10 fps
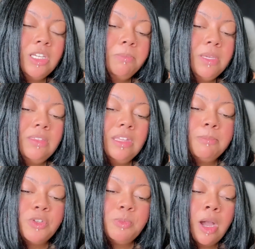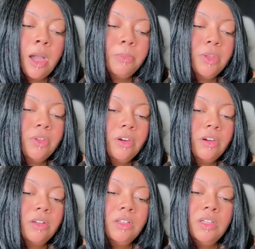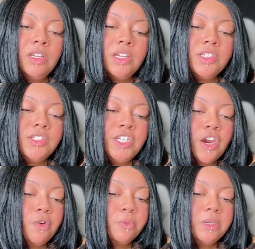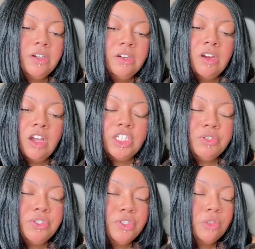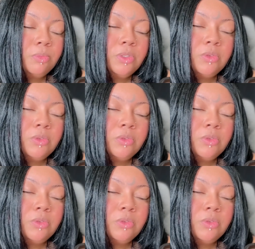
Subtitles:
could be the most popular tarot reader on YouTube.